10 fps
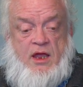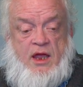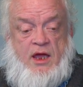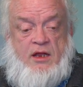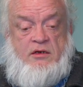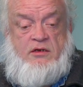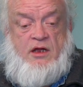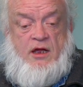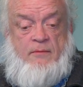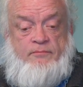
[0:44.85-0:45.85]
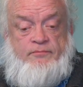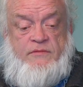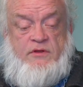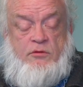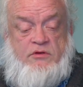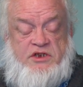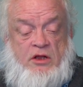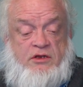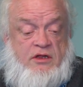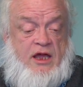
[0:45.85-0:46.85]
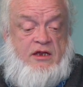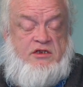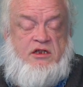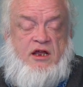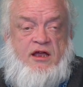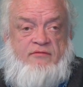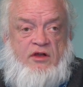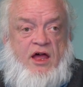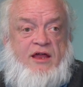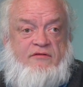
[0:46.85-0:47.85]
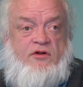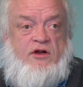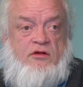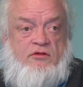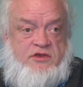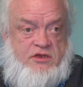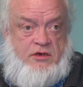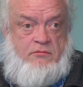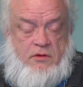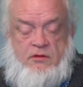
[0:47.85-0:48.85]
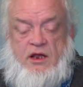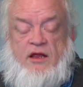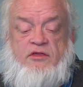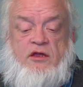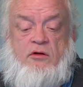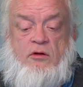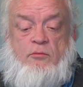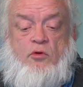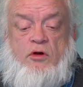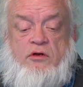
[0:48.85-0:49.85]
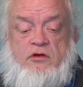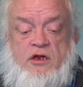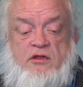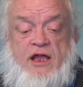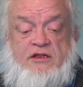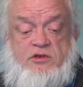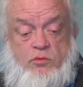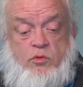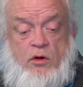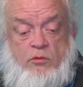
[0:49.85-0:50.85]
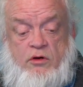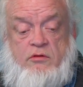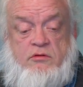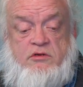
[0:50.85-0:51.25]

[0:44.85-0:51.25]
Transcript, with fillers: And um, the result of that is that I have a lot of articles that, that I think are important, and that's what we're